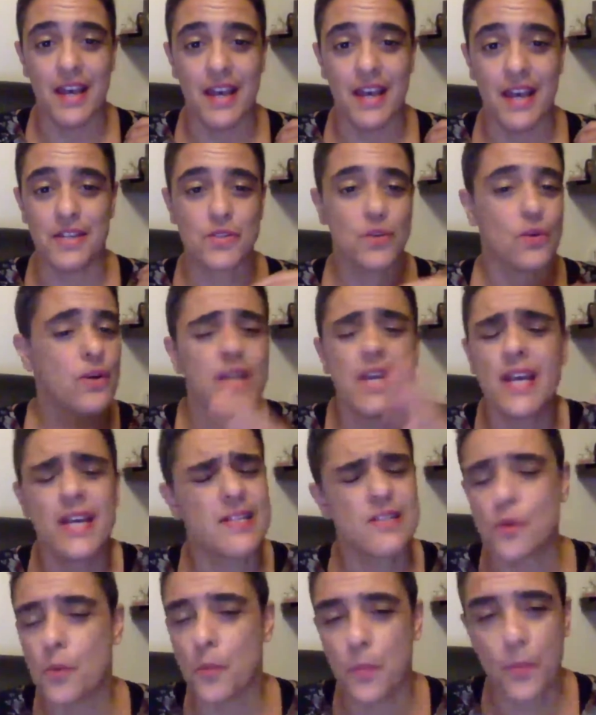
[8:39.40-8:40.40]
So he
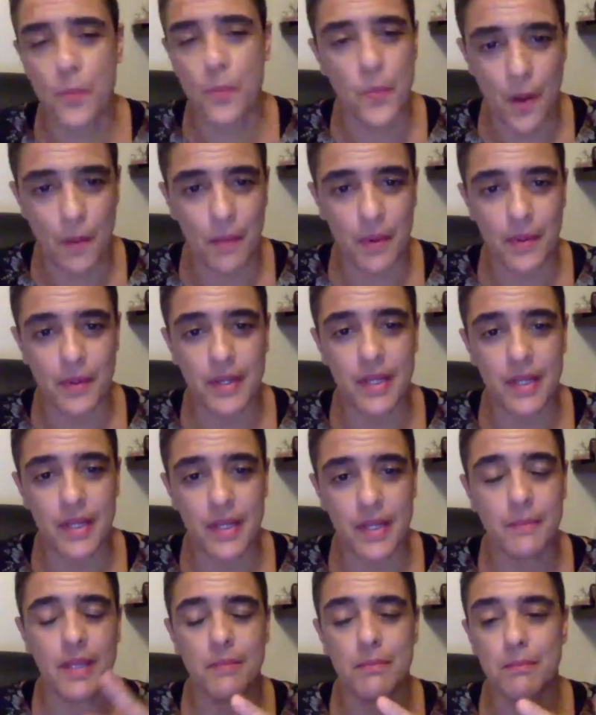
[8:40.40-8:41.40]
has no problem
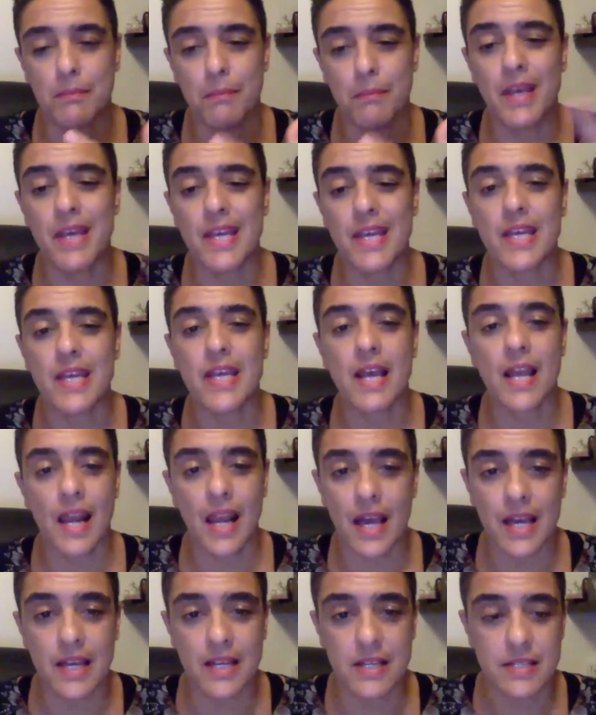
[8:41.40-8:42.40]
in making
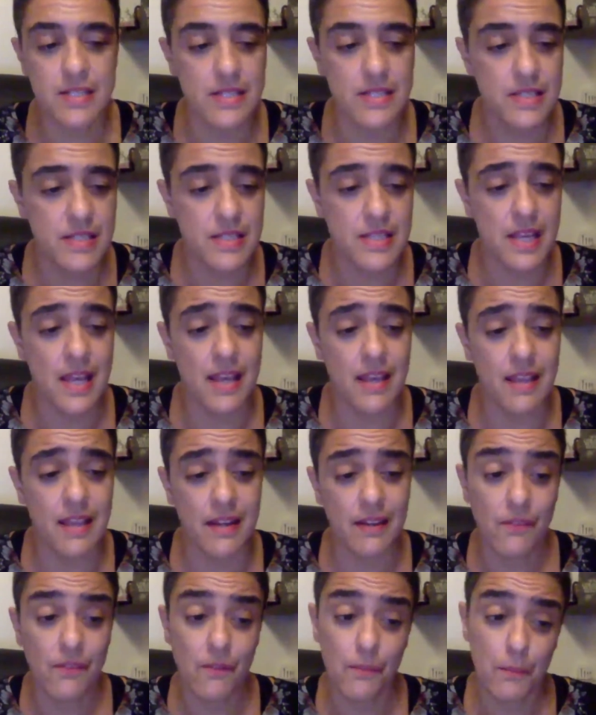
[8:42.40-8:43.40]
alliances,
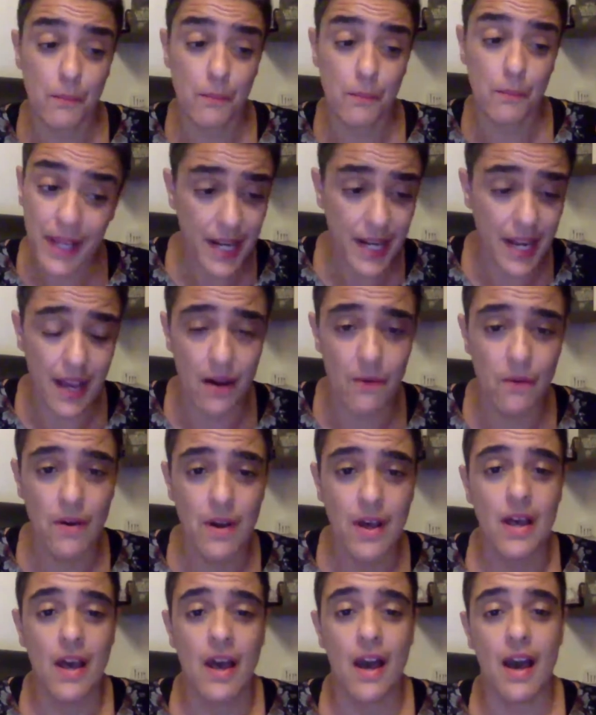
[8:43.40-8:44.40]
and by now
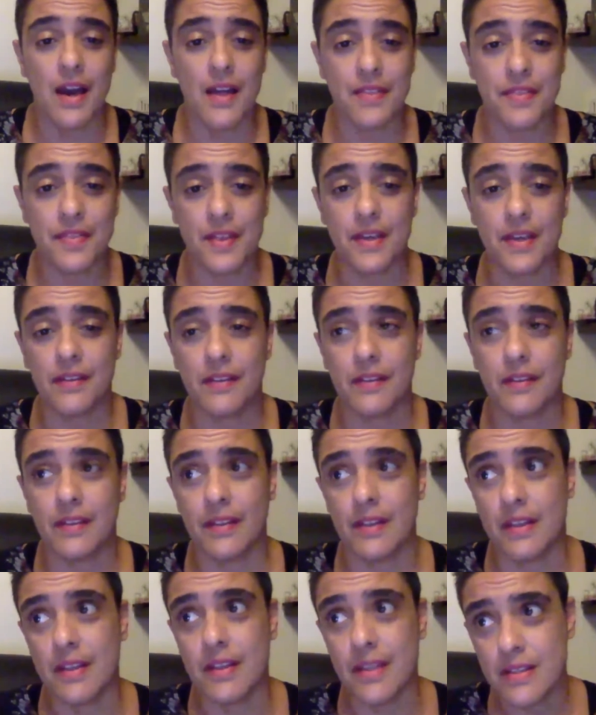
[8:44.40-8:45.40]
I think
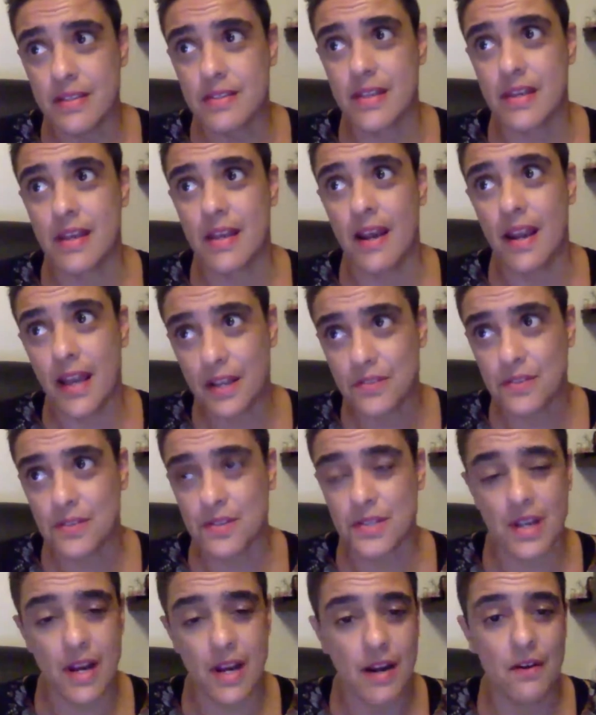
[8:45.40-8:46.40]
his
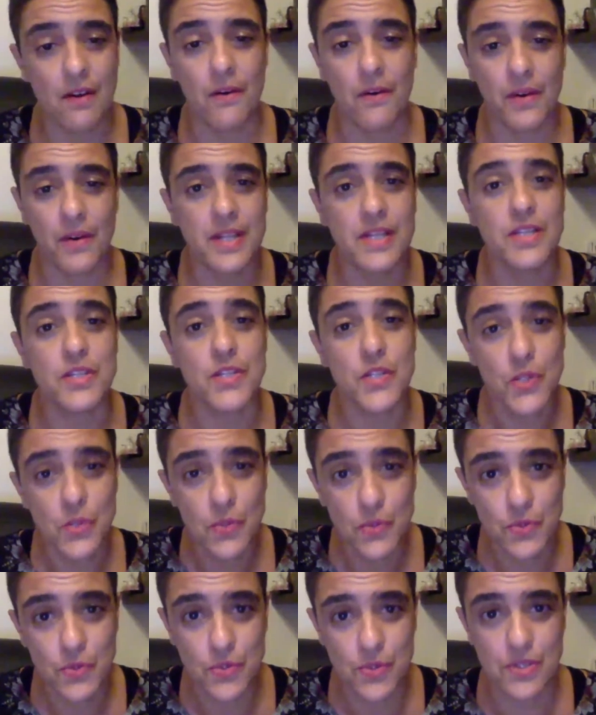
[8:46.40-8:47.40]
electors are already
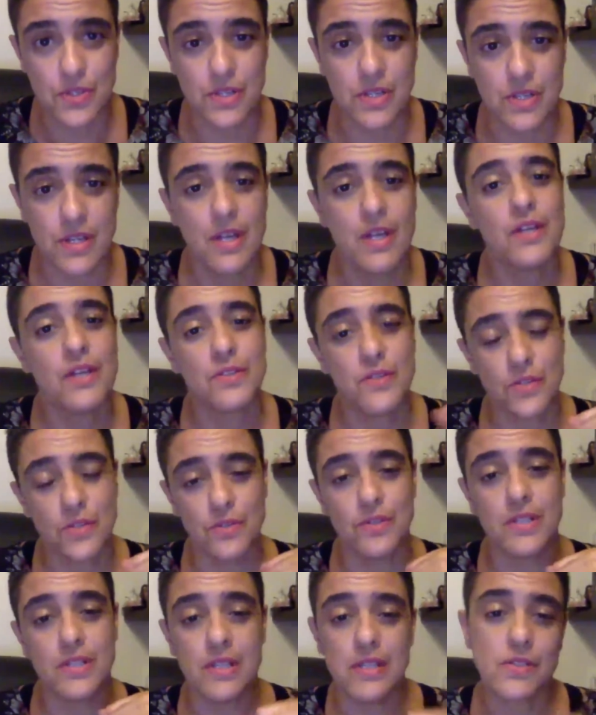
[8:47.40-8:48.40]
used
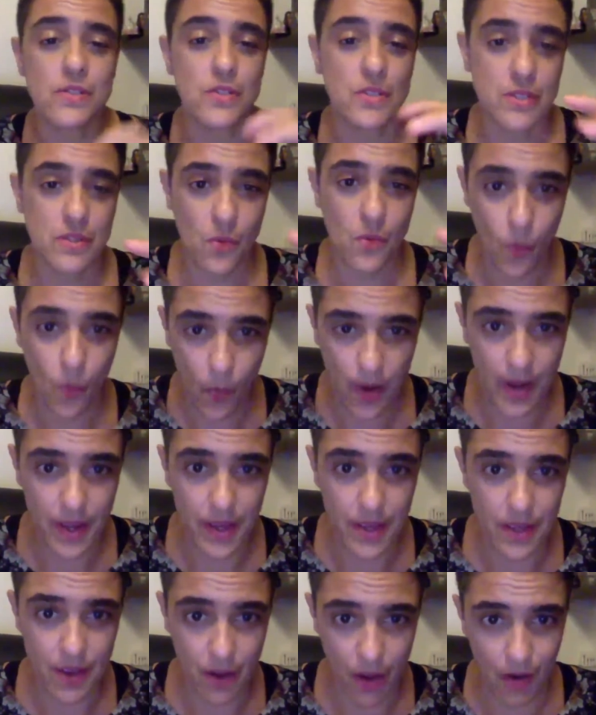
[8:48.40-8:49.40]
to this
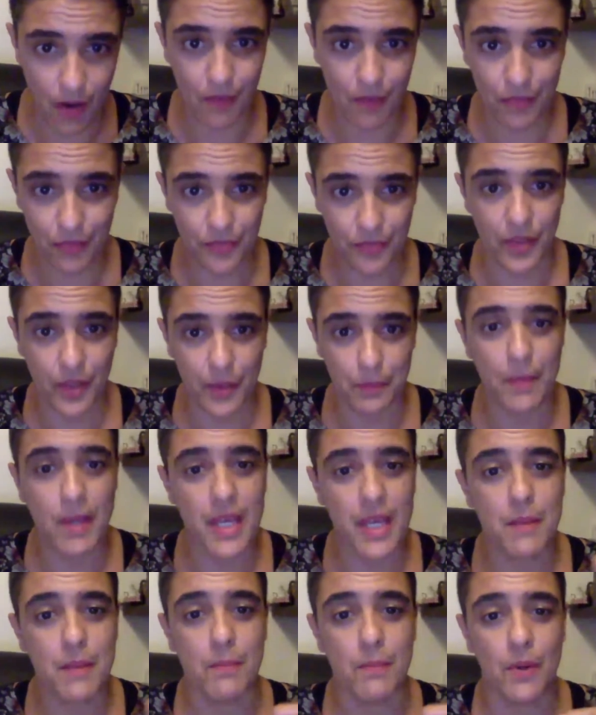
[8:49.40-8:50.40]
way of
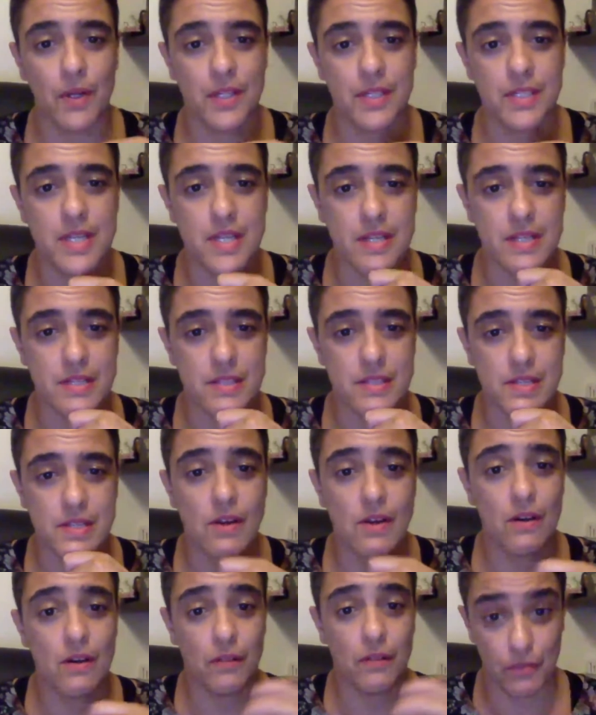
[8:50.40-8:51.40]
making politics
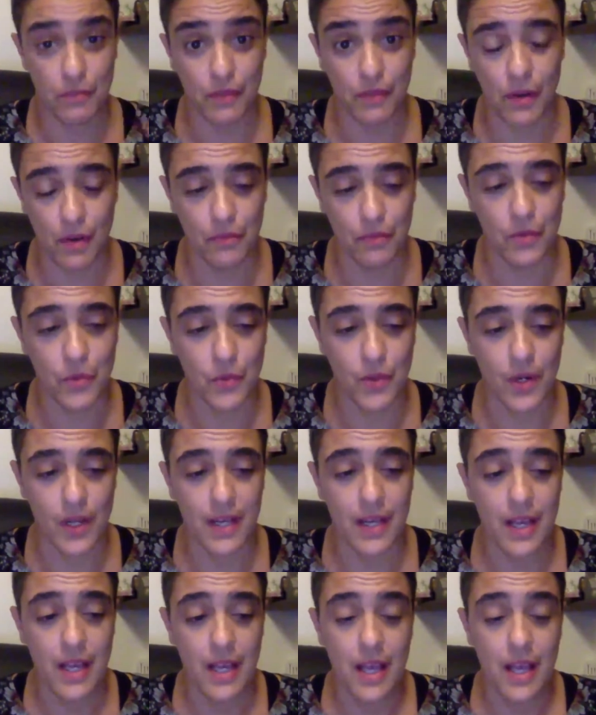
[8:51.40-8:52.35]
of Lula.